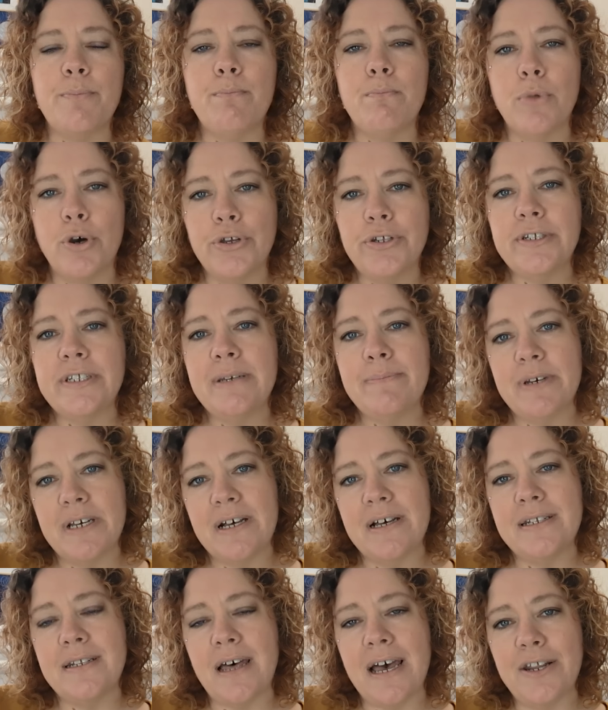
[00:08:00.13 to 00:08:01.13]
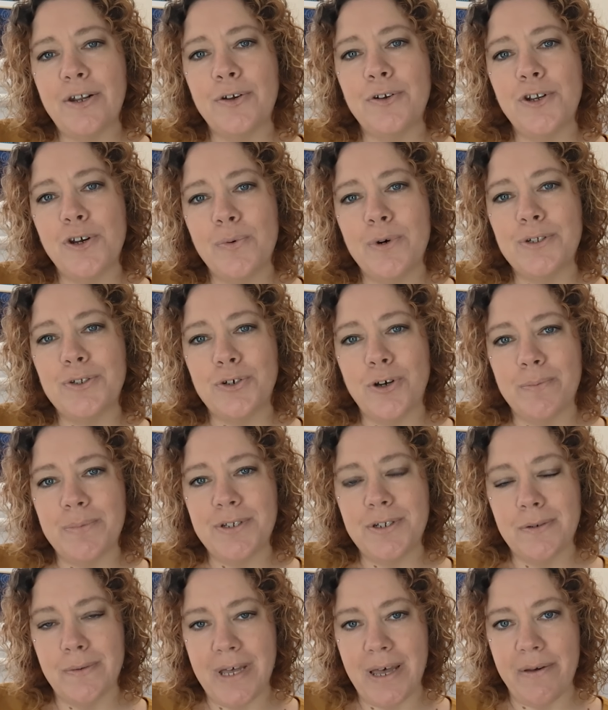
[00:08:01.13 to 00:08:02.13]
mostly because I don't know what
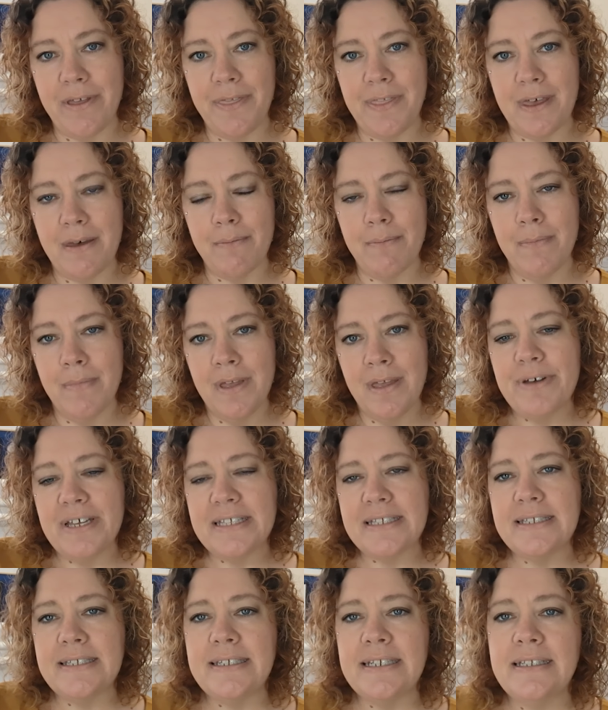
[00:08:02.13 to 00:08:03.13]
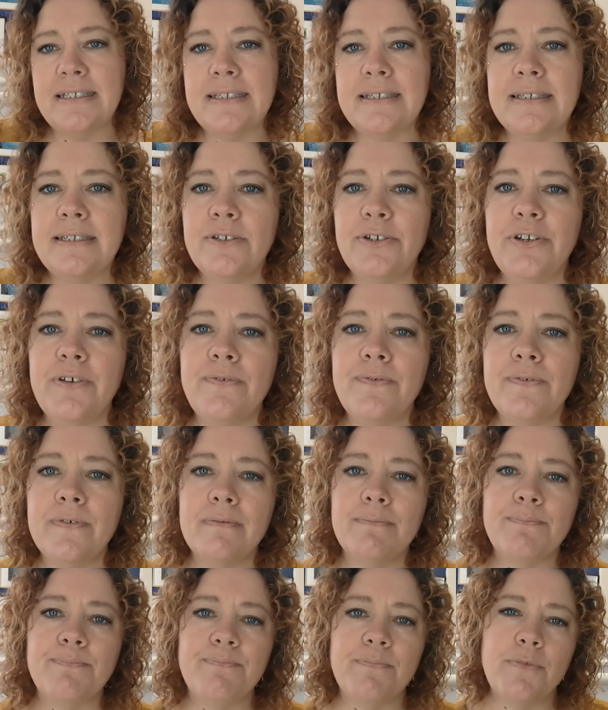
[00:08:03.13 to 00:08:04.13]
tops to wear with them. But since sort of
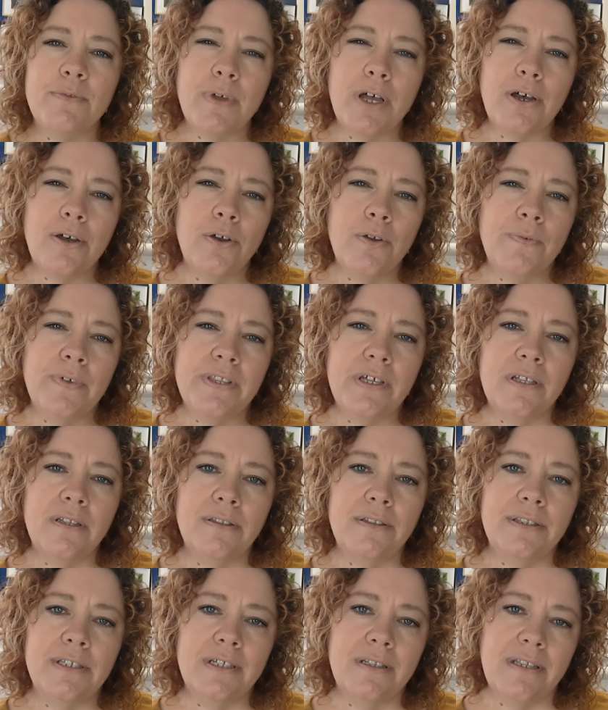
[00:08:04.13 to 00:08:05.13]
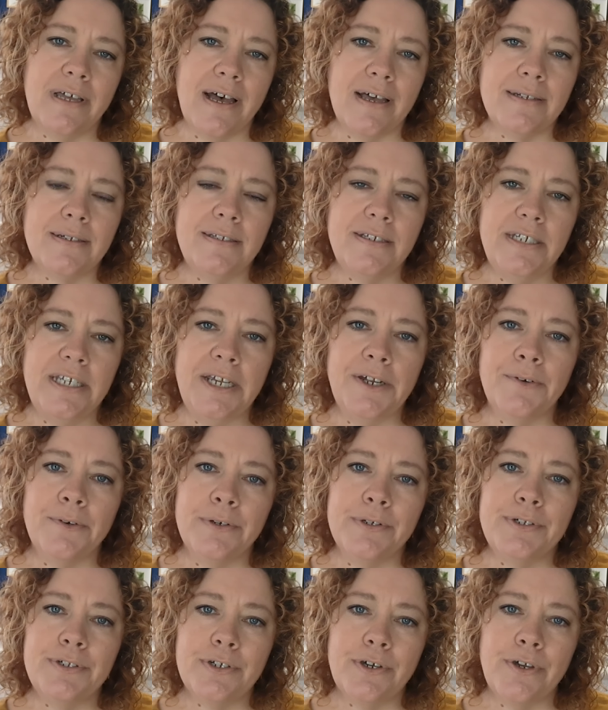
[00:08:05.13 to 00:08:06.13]
over the last year
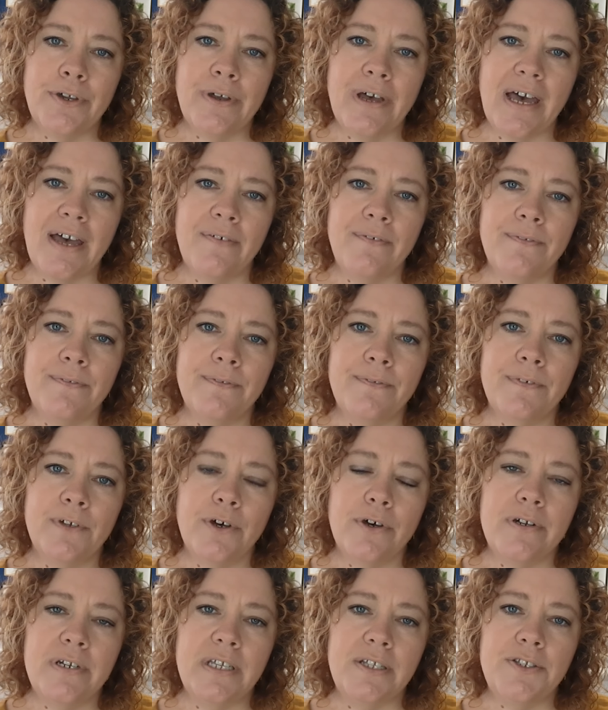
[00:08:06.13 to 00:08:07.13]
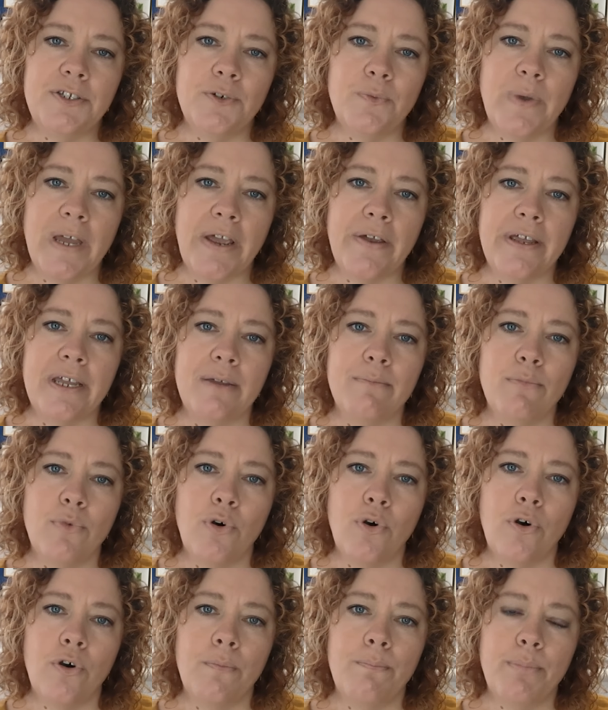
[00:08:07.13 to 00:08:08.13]
or so, I've gotten into wearing
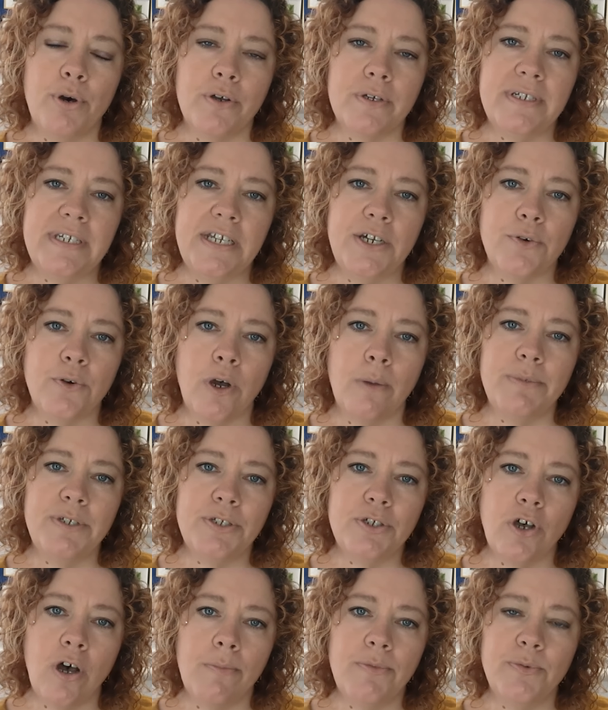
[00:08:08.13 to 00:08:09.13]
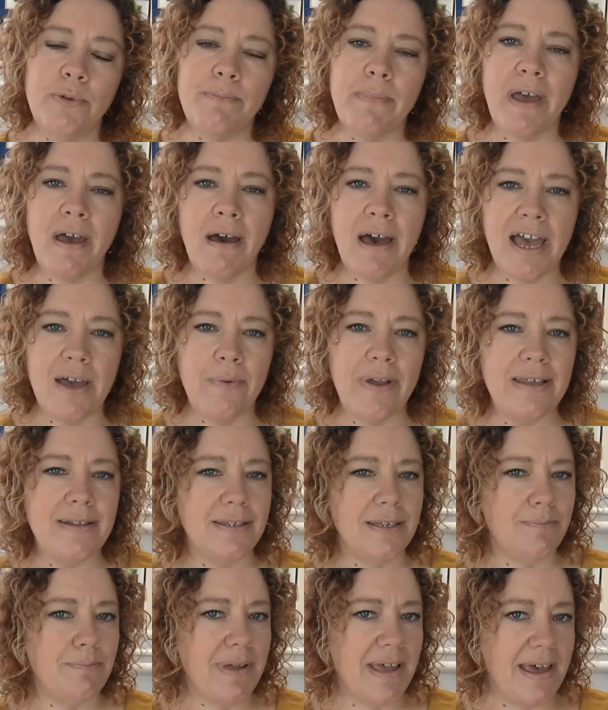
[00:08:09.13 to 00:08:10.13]
more boxy cropped tops with my
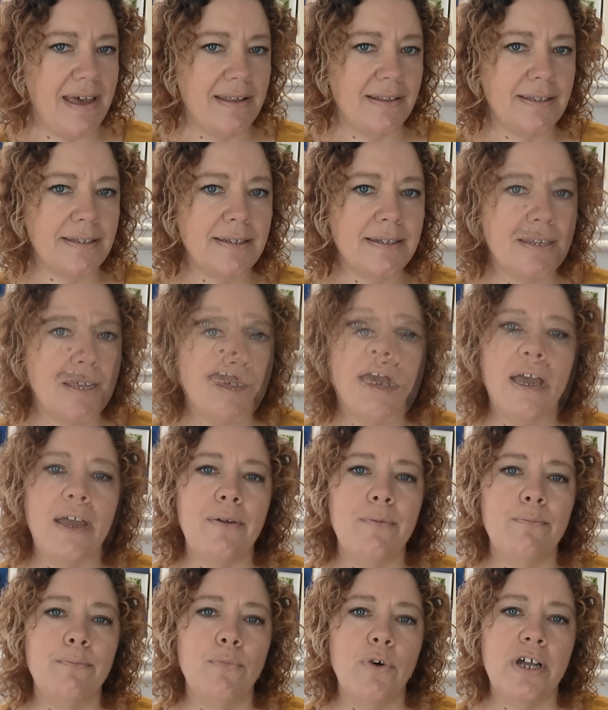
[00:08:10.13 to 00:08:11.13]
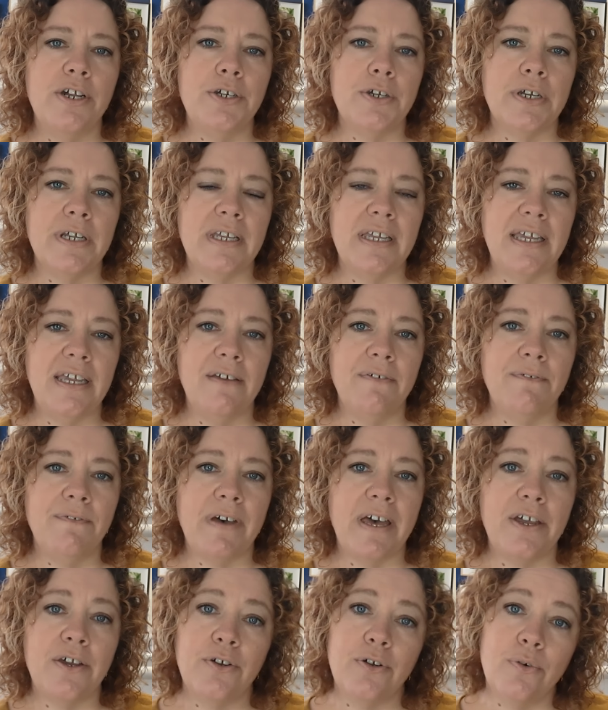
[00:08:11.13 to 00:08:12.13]
high-waisted pants. I'm wondering
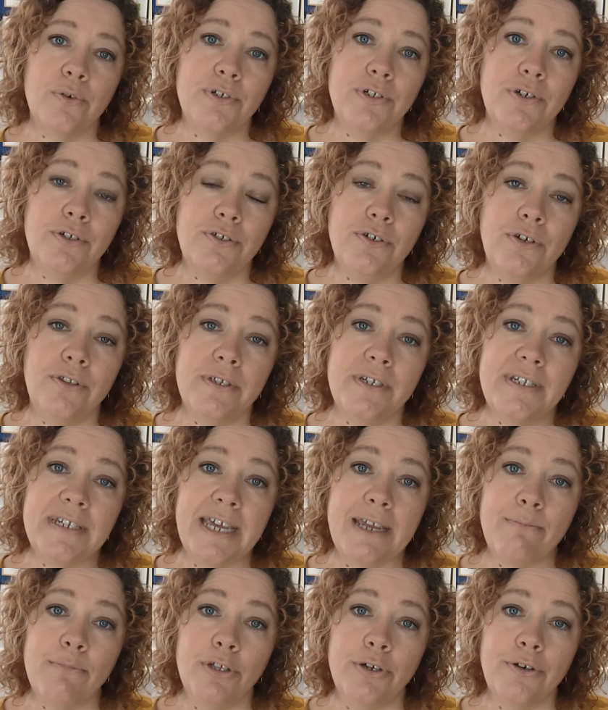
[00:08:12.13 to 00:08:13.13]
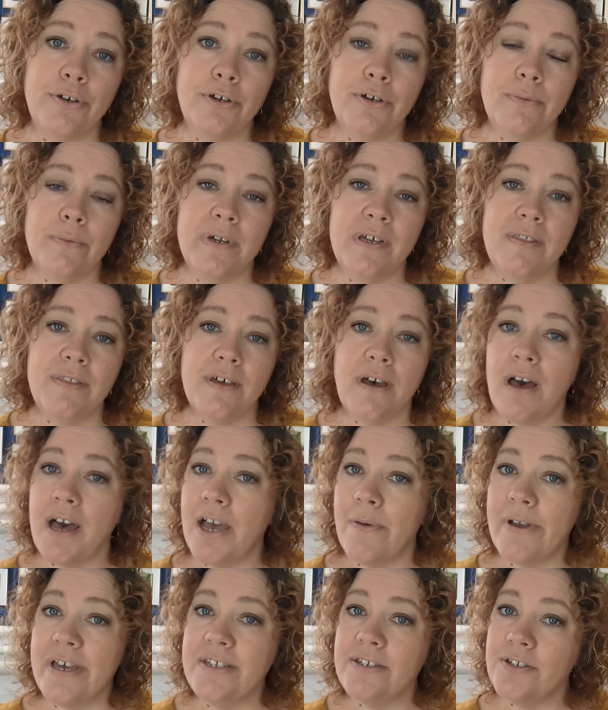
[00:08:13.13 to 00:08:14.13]
if I could also do the same look with a
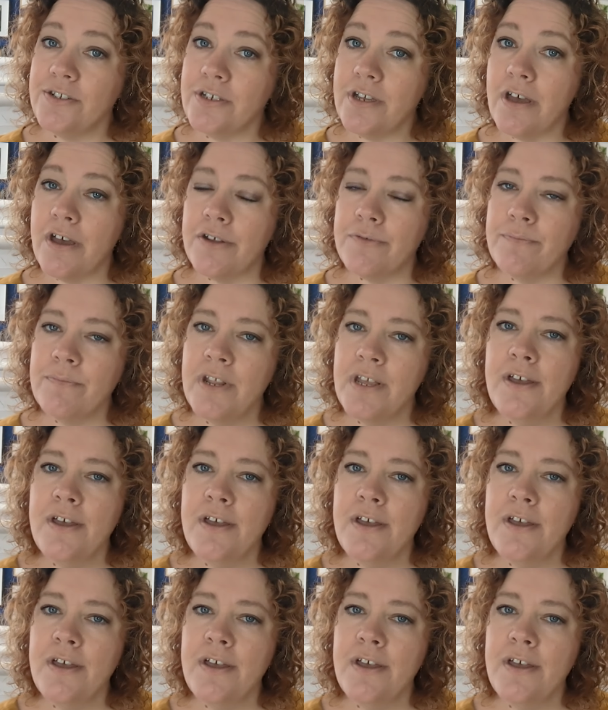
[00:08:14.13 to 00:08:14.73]
high-waisted skirt.